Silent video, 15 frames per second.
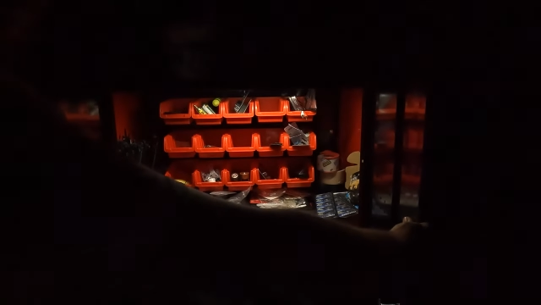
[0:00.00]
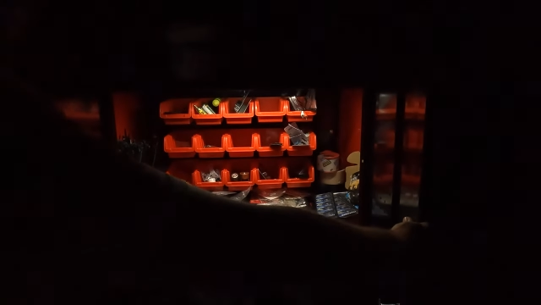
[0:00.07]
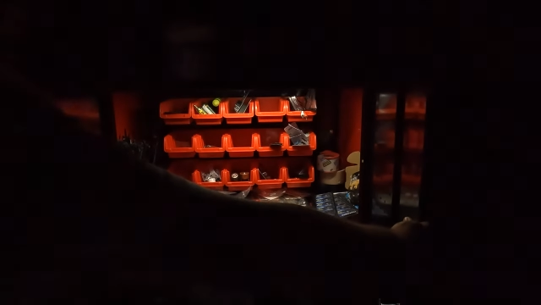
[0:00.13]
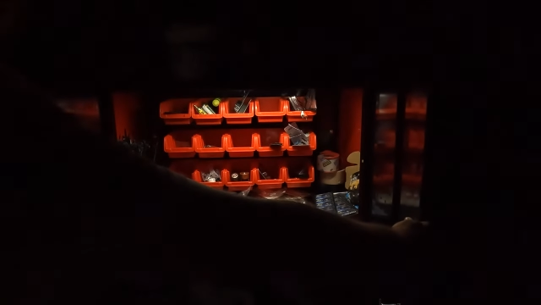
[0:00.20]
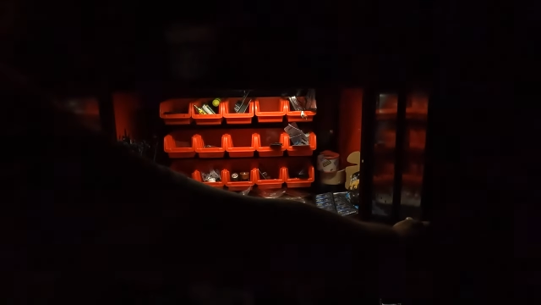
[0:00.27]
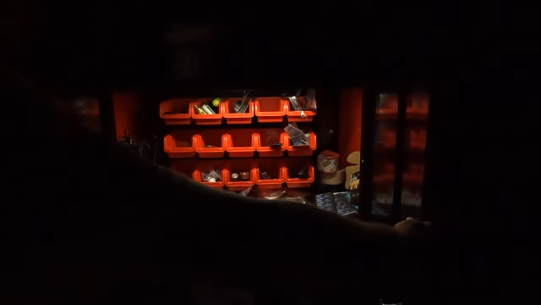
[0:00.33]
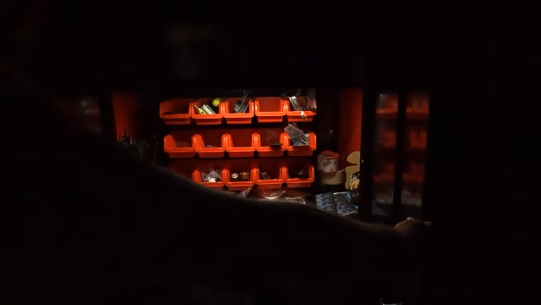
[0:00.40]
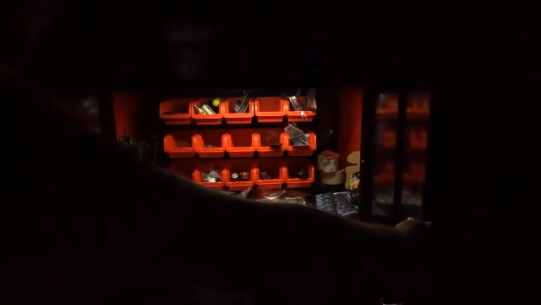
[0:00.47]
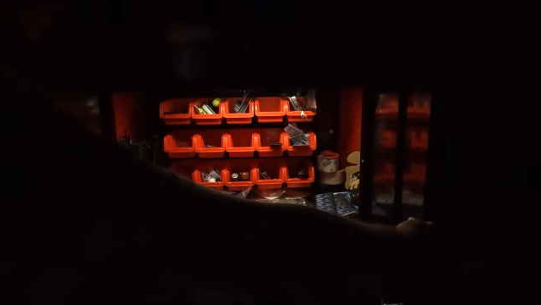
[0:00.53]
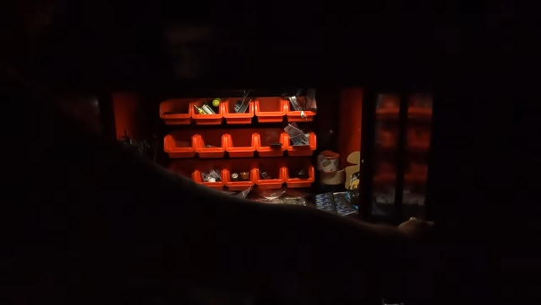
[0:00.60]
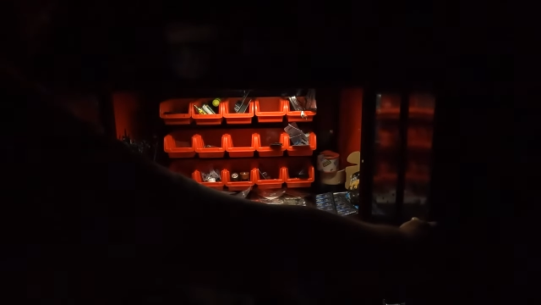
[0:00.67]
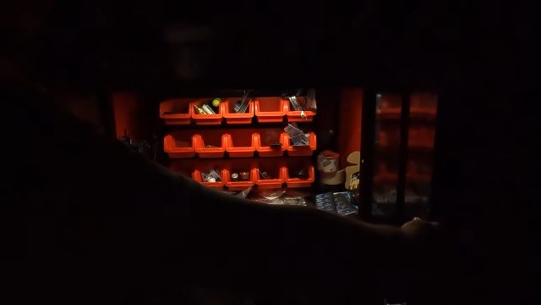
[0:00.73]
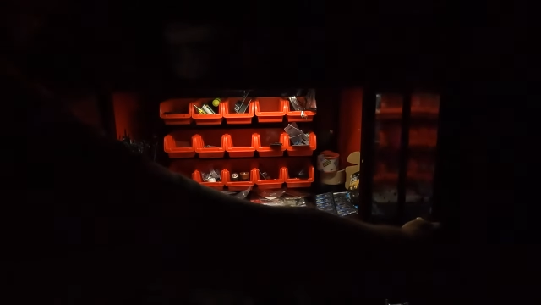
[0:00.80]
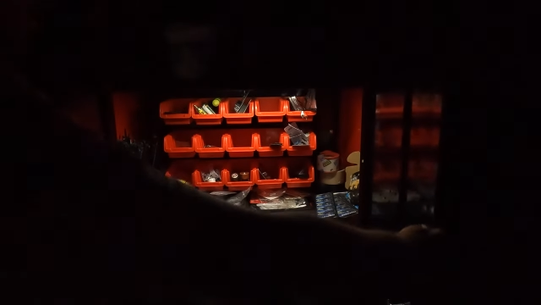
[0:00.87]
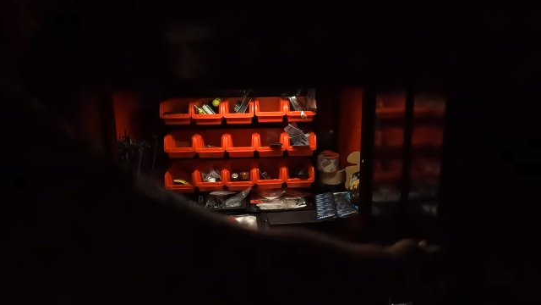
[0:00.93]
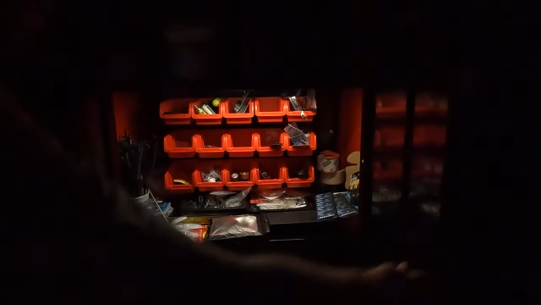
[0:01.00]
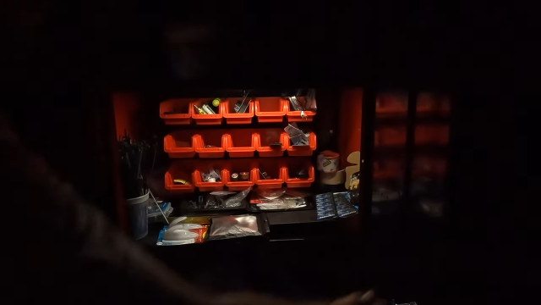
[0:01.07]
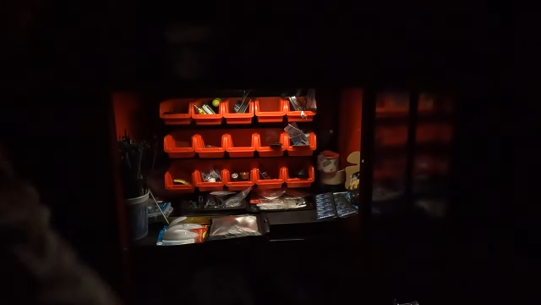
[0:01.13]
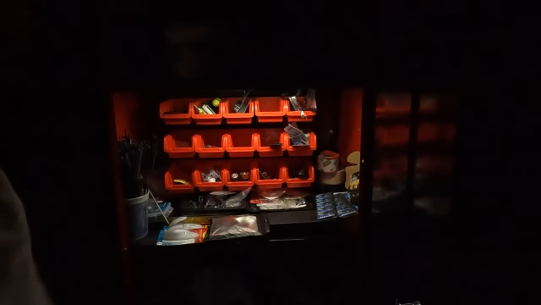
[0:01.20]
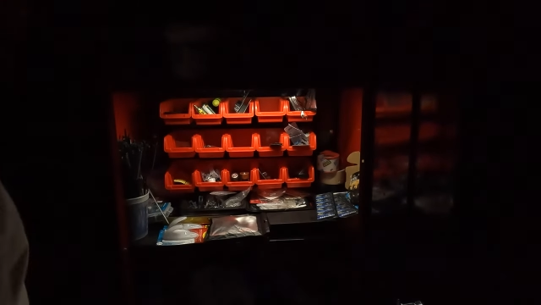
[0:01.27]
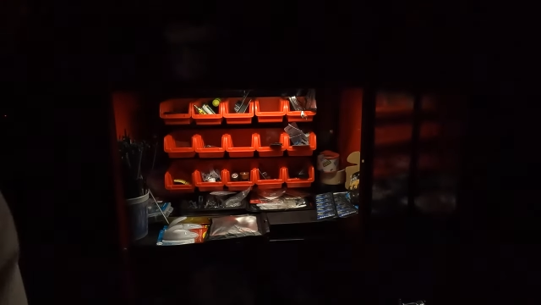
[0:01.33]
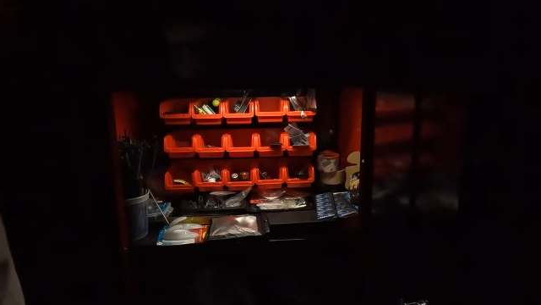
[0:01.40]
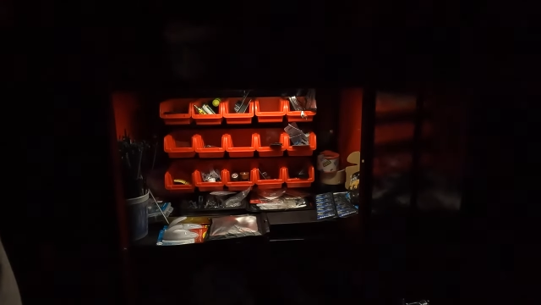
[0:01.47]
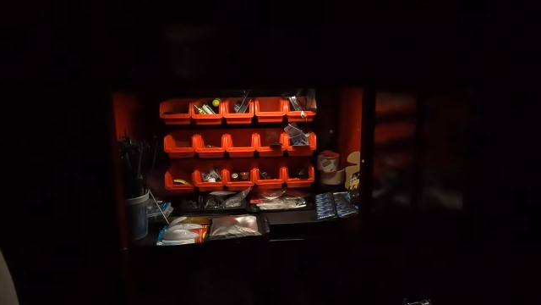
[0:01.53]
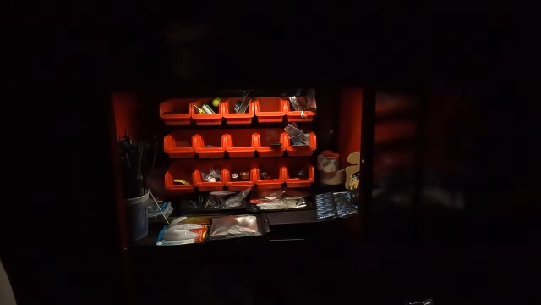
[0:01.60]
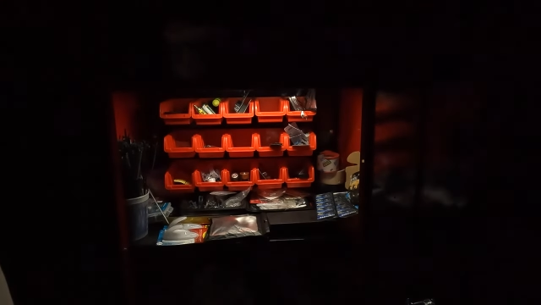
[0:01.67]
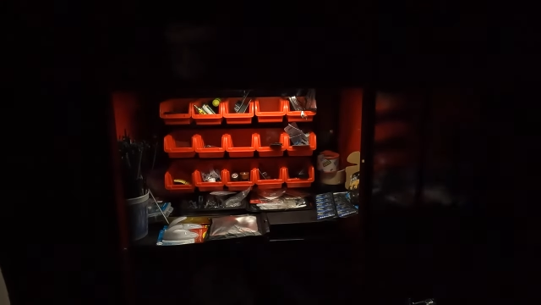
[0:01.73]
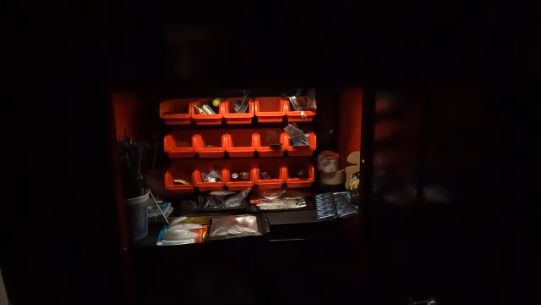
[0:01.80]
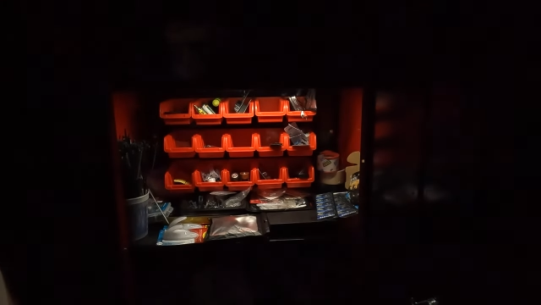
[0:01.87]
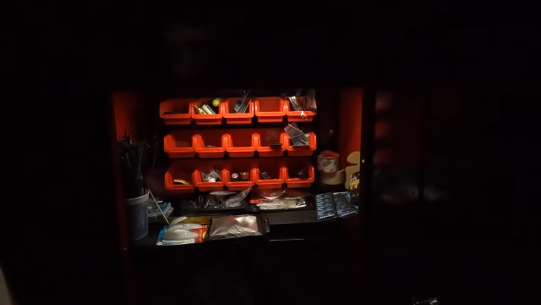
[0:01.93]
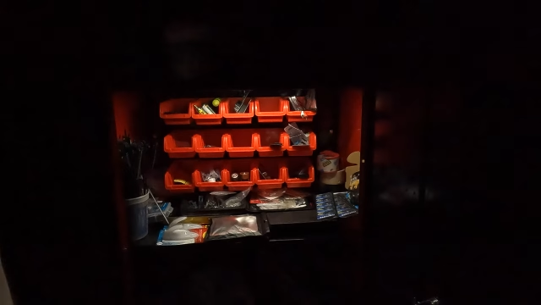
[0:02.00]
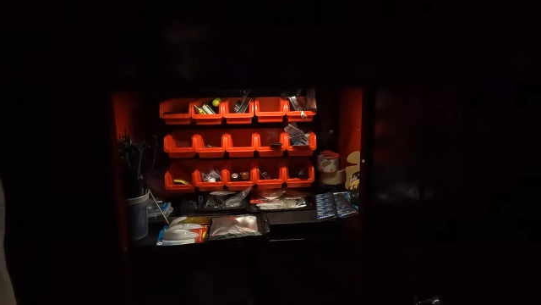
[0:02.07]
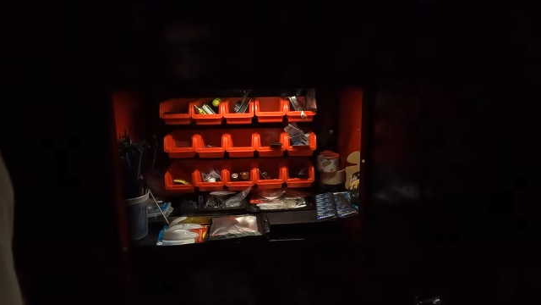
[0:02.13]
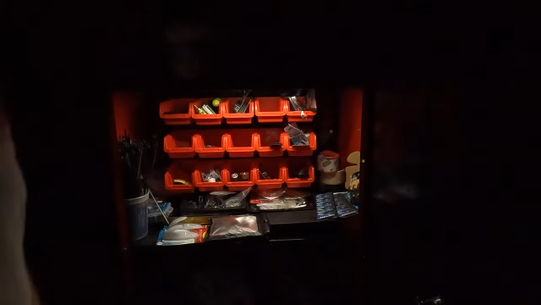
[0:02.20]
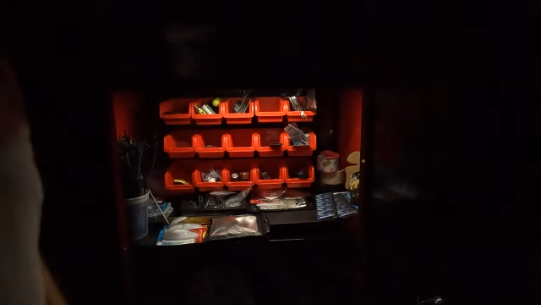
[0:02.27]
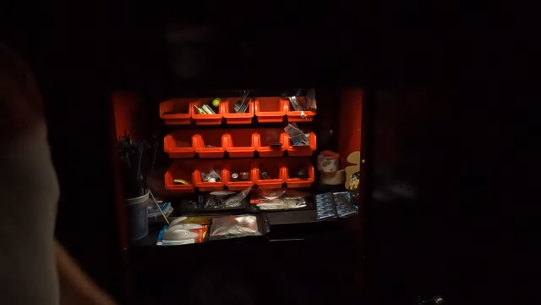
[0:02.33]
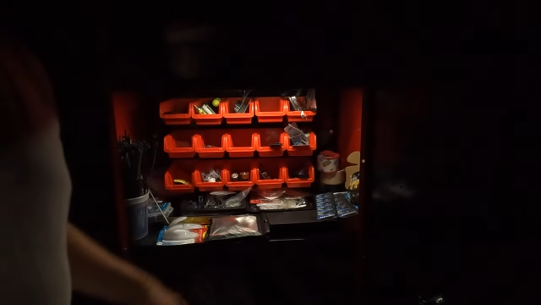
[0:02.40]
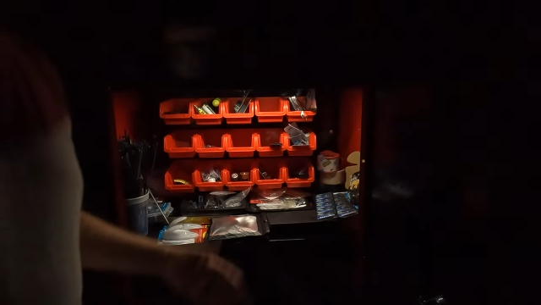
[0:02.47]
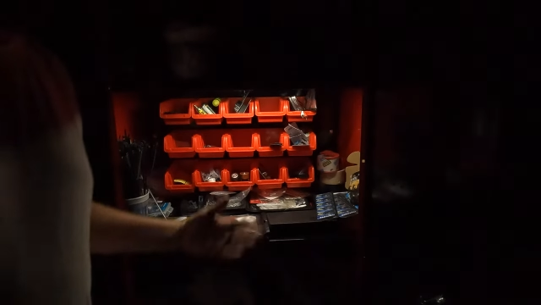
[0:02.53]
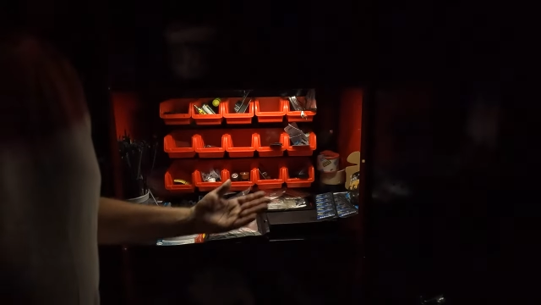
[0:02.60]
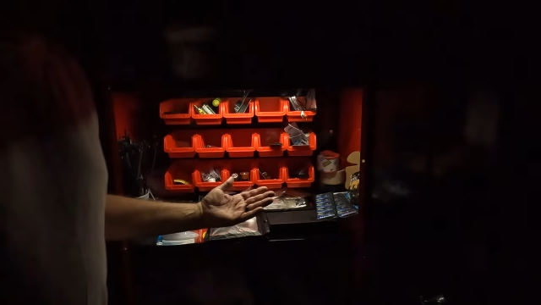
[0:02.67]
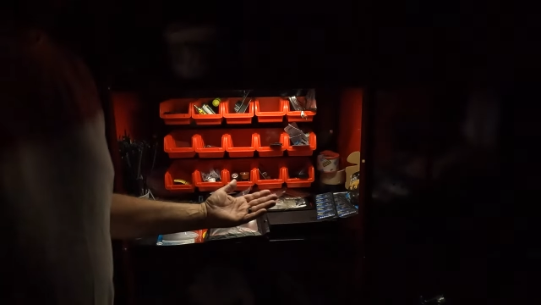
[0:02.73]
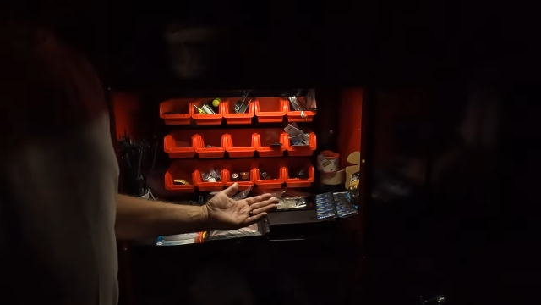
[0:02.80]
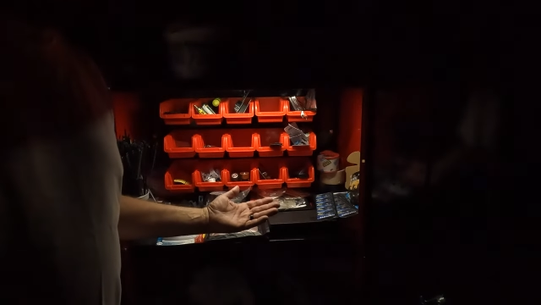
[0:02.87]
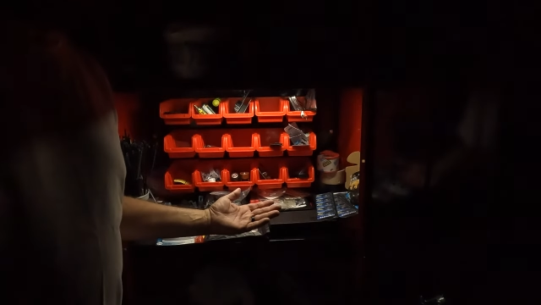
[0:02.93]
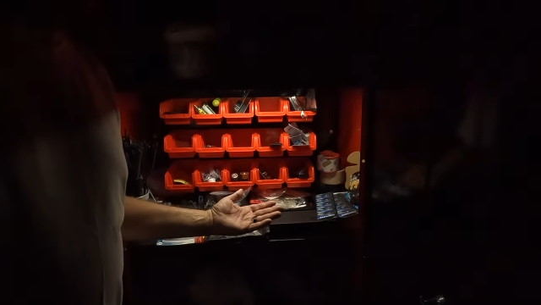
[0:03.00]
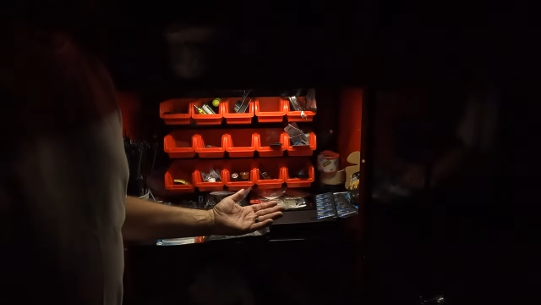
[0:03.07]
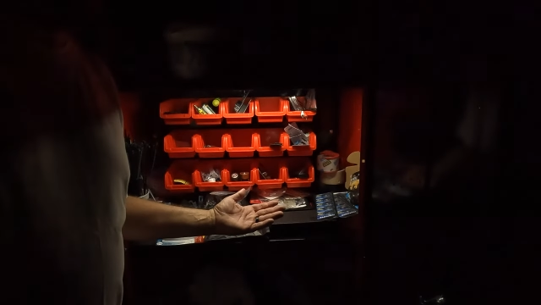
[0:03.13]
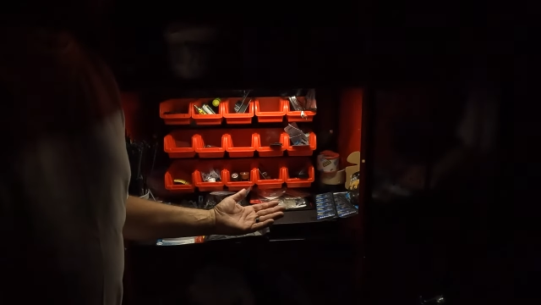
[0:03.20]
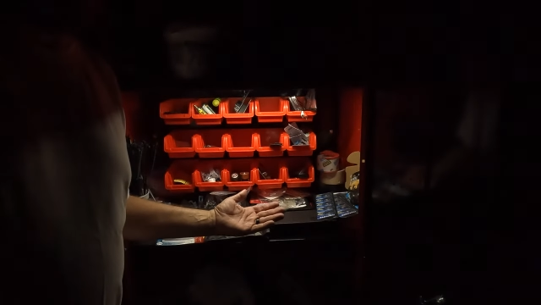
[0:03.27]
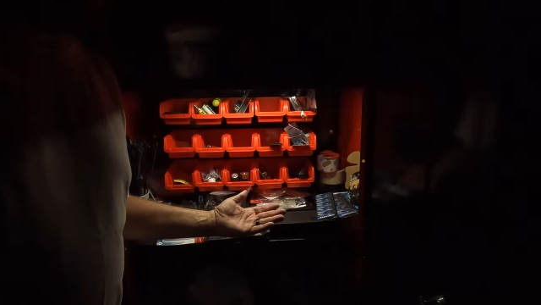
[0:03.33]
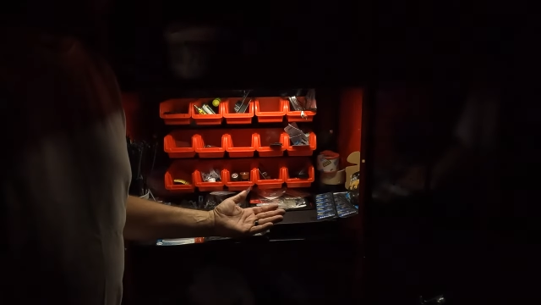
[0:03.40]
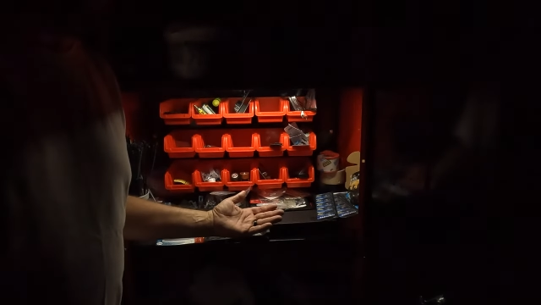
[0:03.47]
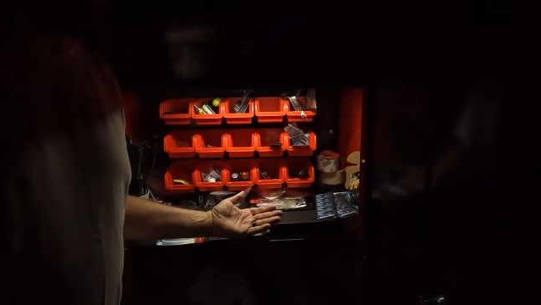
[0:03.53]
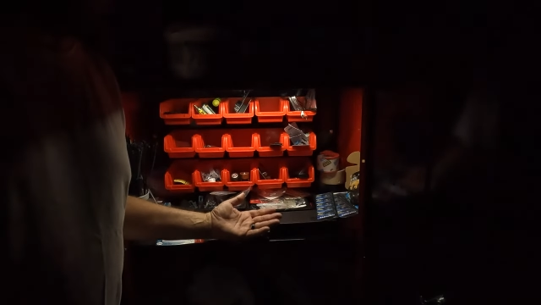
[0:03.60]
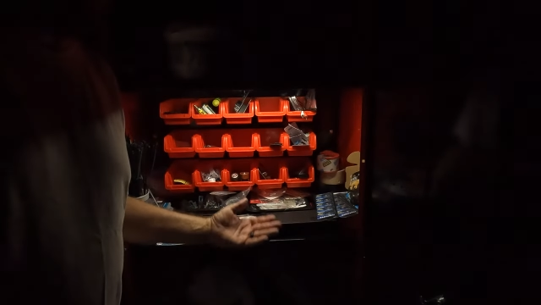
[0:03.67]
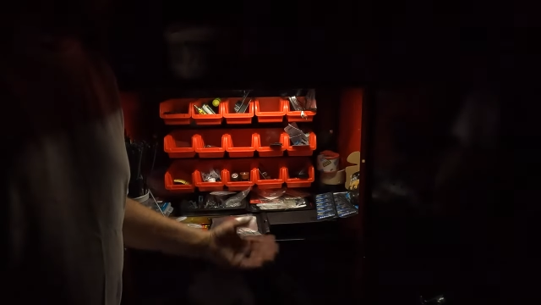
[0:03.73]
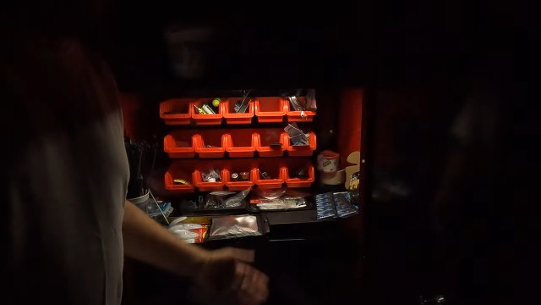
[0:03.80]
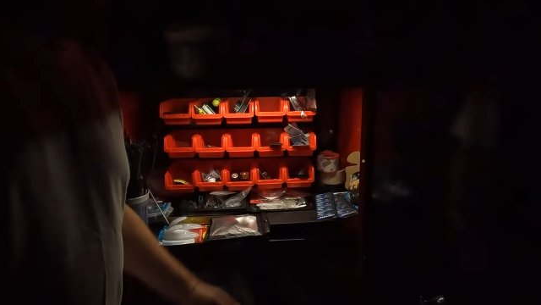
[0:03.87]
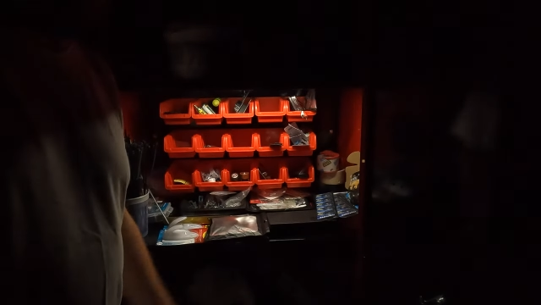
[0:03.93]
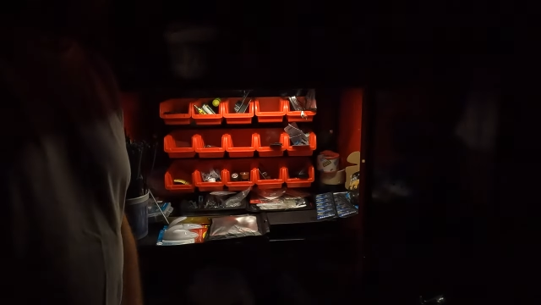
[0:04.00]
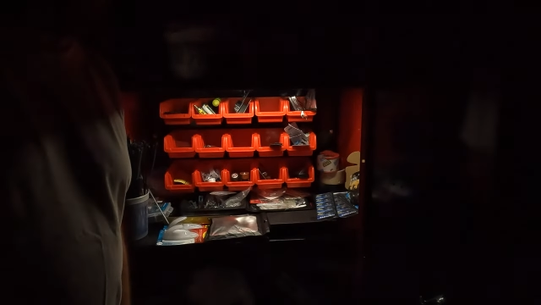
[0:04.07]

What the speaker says: (no speaker visible)